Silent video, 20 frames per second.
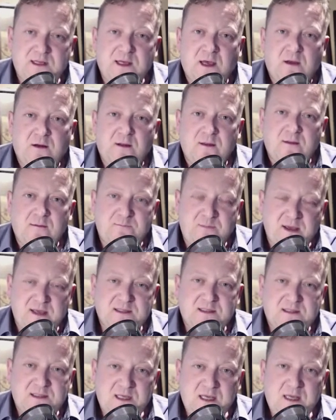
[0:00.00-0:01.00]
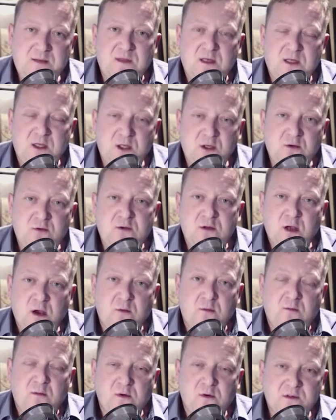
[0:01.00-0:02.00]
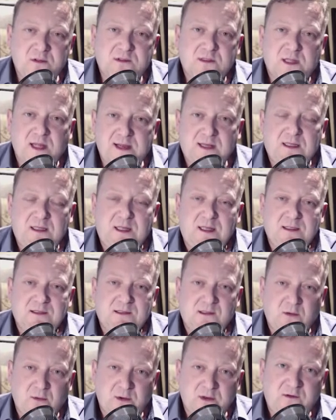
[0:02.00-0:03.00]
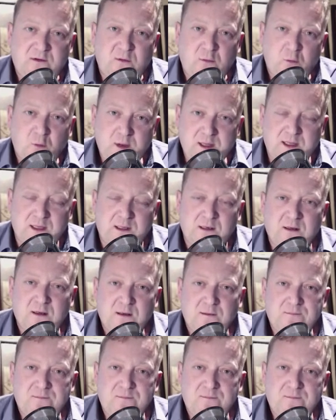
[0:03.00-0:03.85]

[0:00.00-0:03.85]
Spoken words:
down on the best team that you know most likely is going to win.